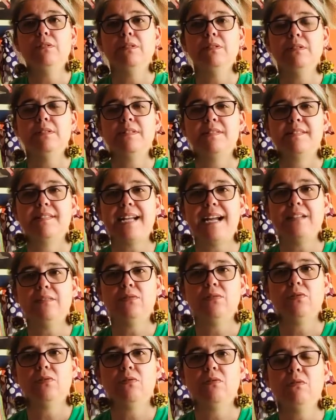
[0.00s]

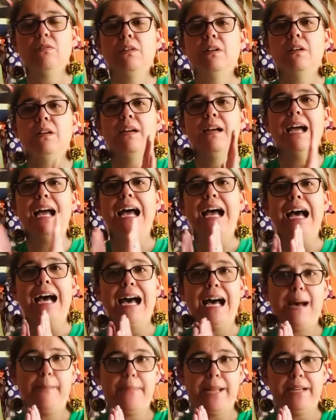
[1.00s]
Santo.
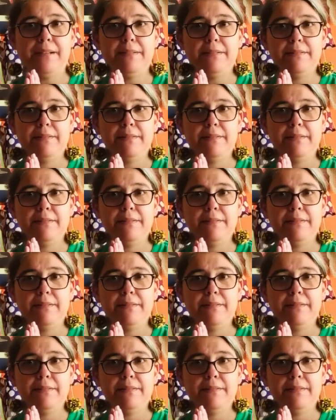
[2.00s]
Amén.